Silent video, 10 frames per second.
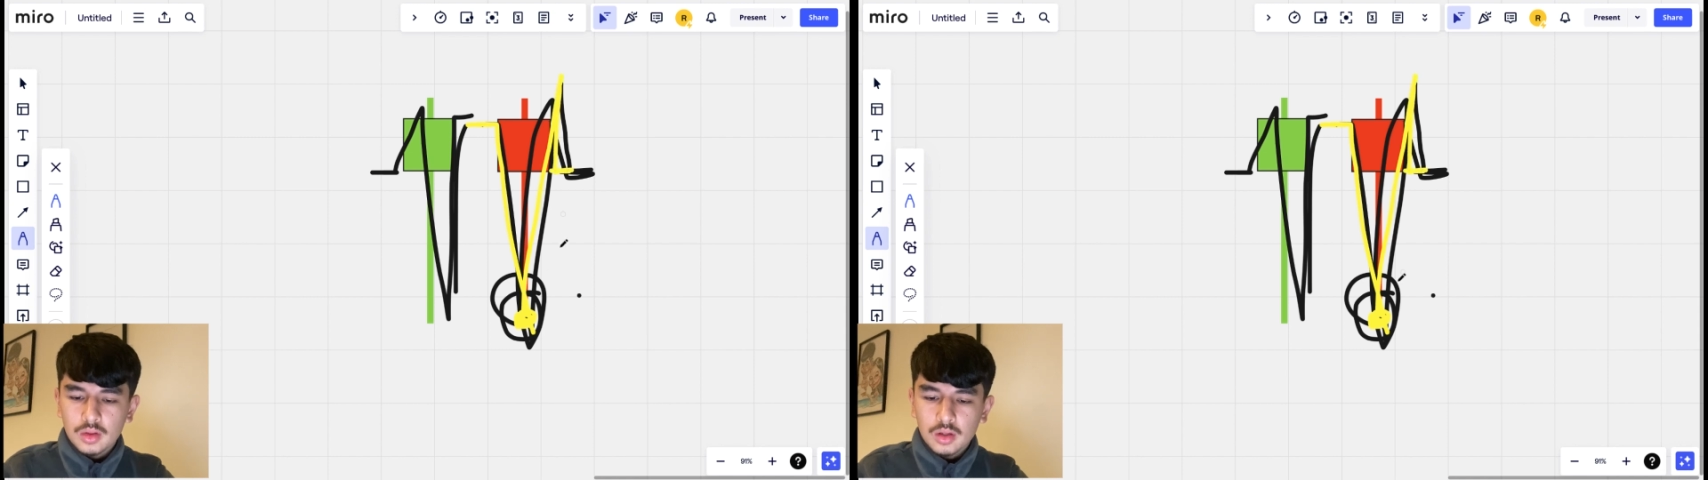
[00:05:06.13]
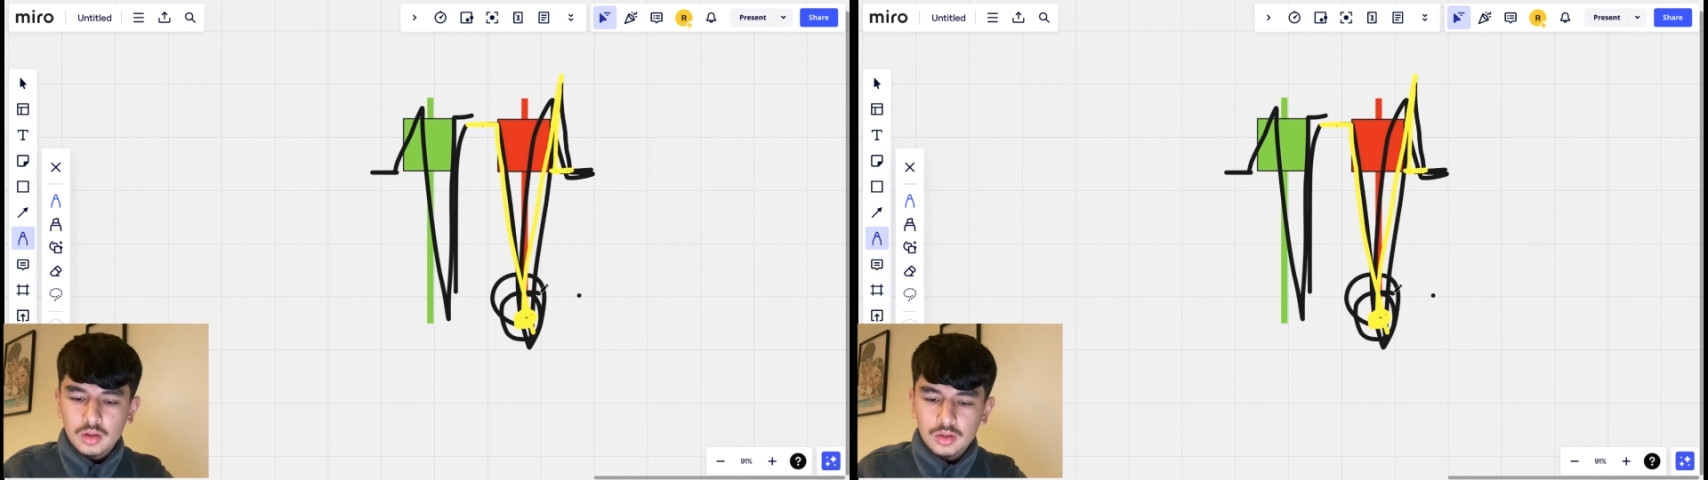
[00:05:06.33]

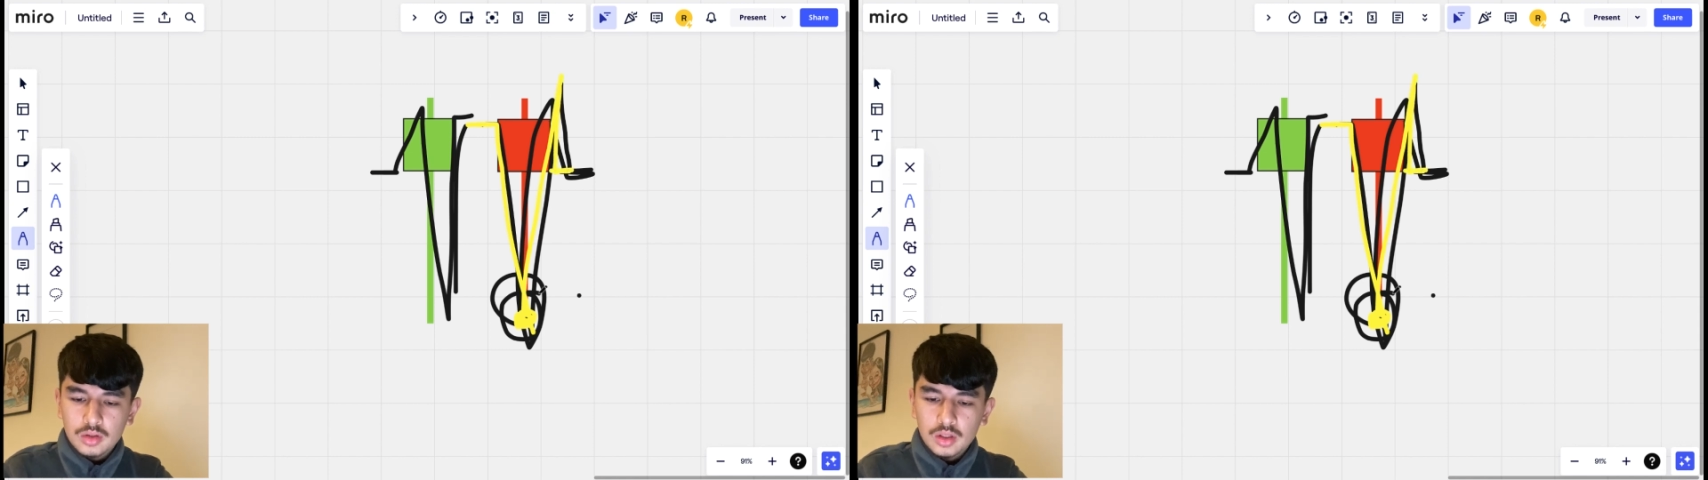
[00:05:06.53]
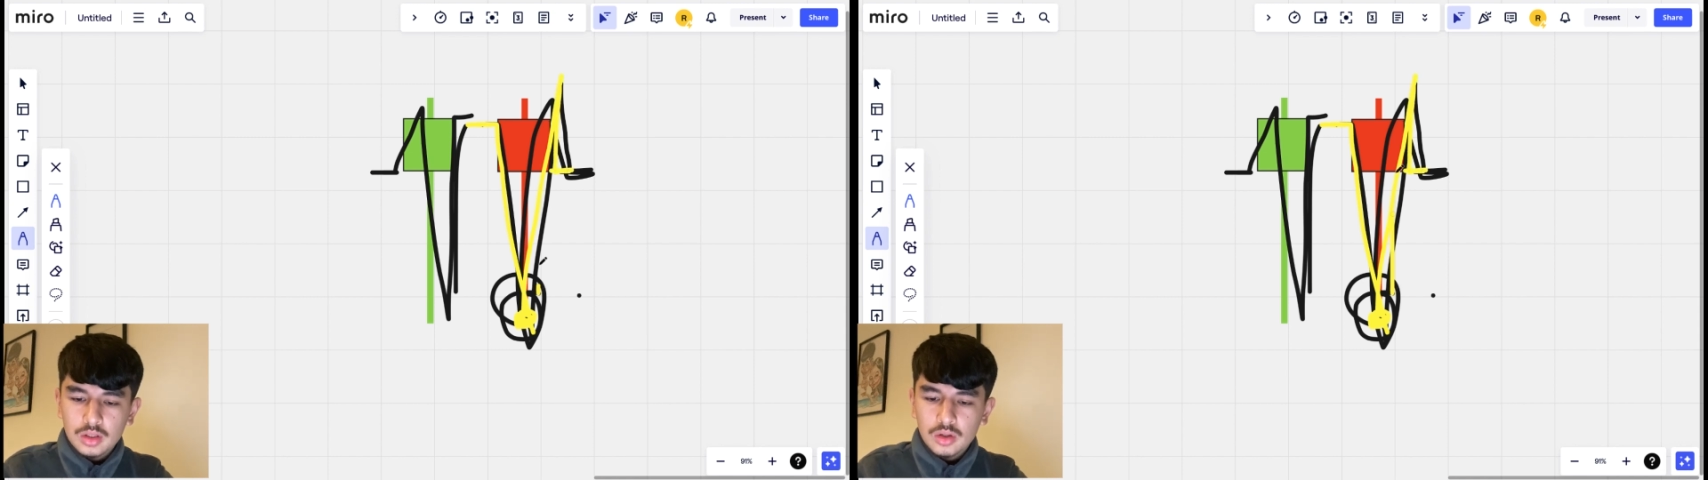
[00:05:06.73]
because
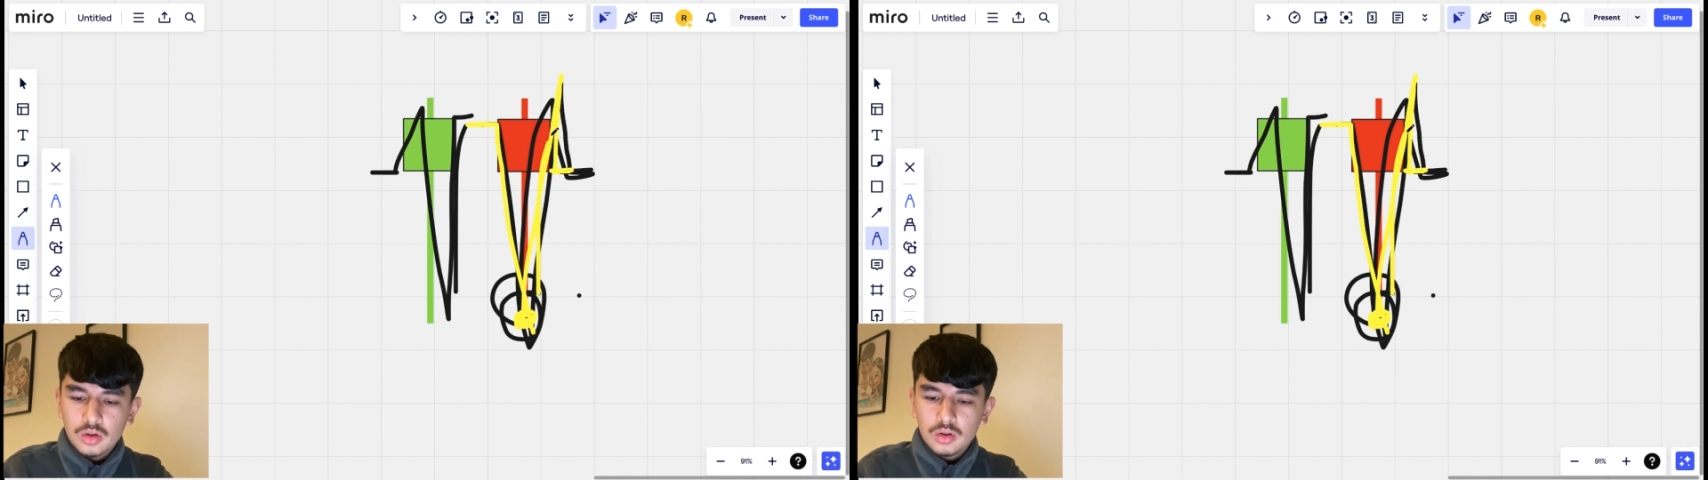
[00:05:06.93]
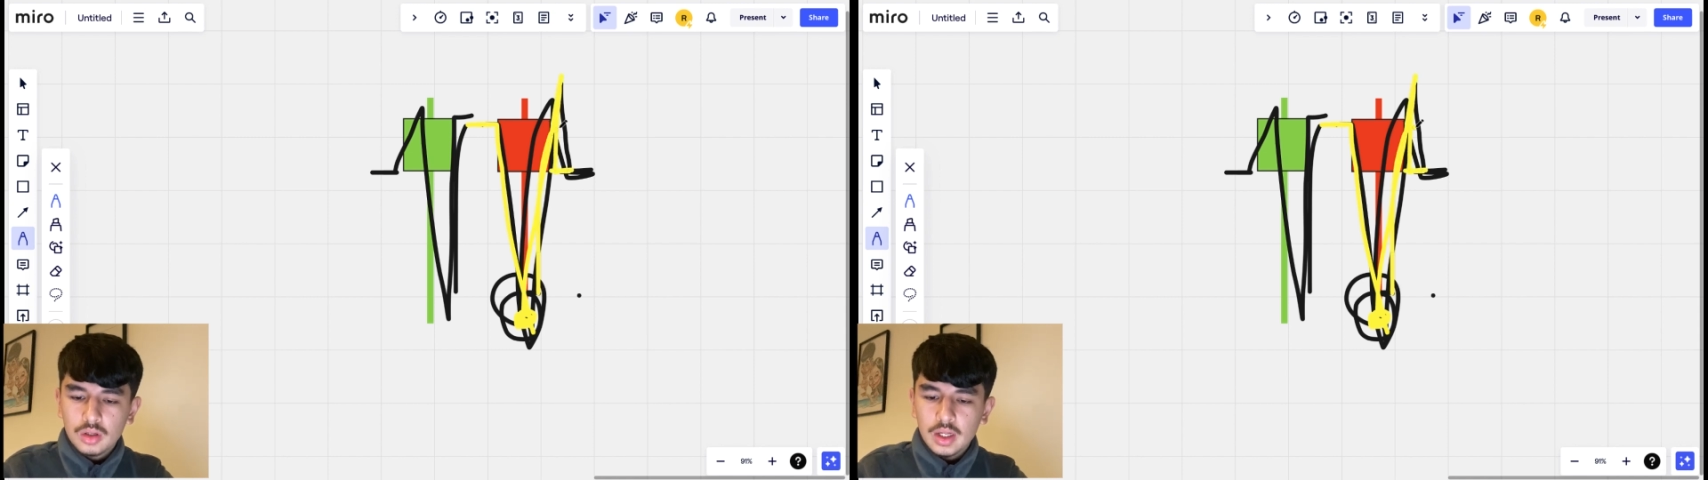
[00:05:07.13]
this
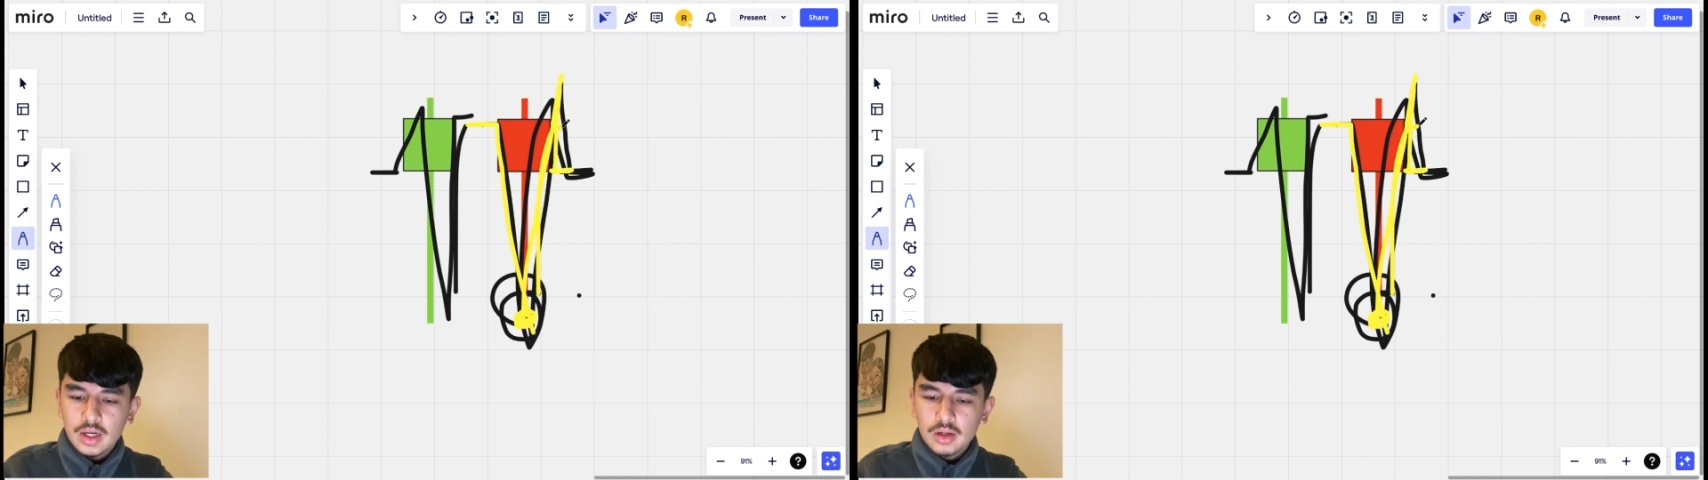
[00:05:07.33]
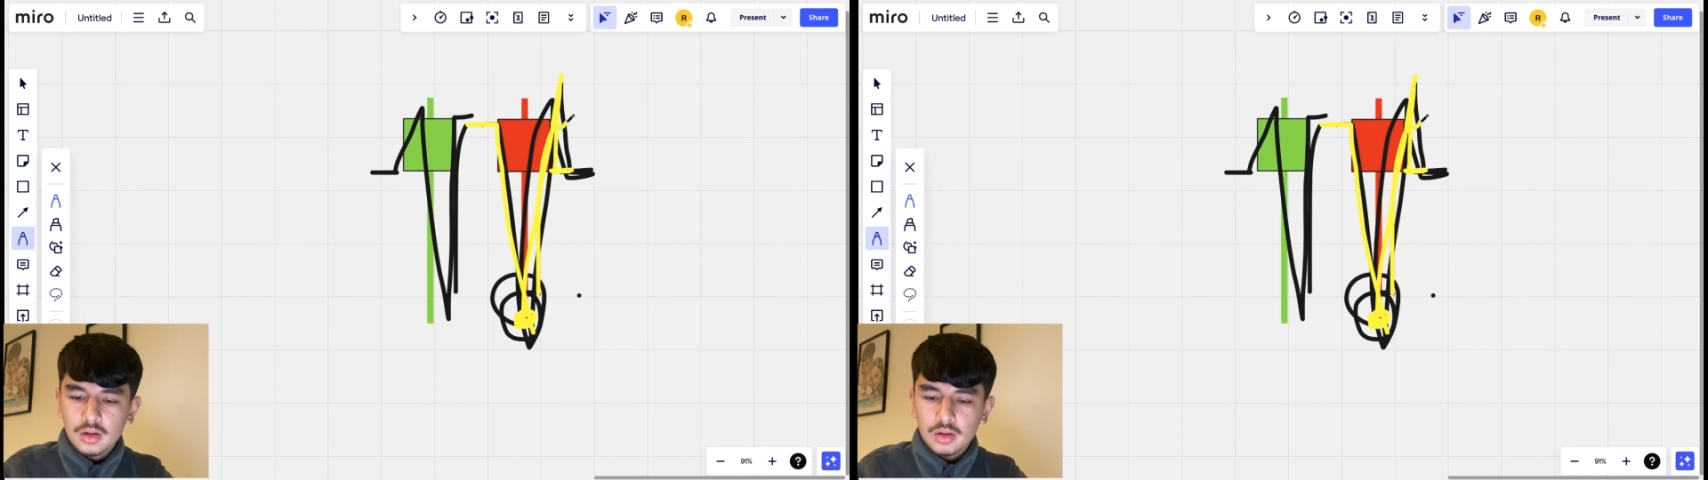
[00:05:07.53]
whole leg